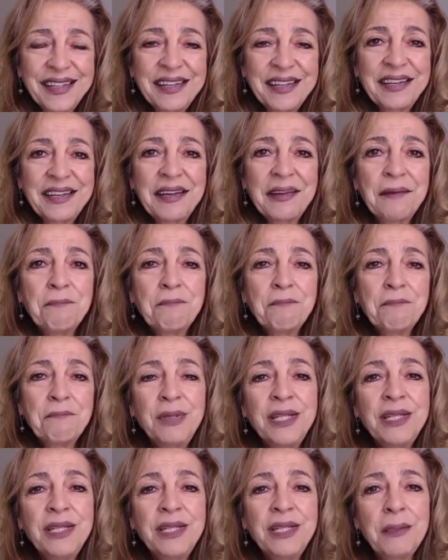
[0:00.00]
and
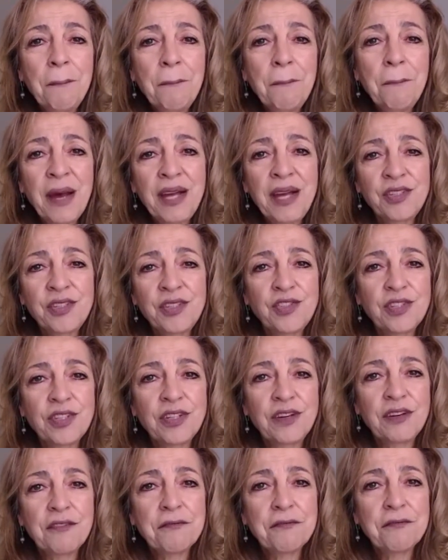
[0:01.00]
be the best
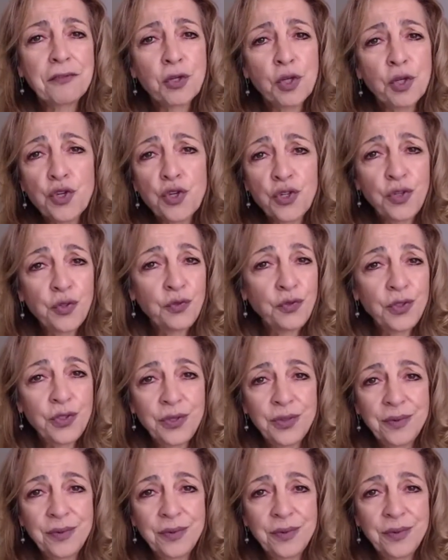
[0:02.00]
version of you.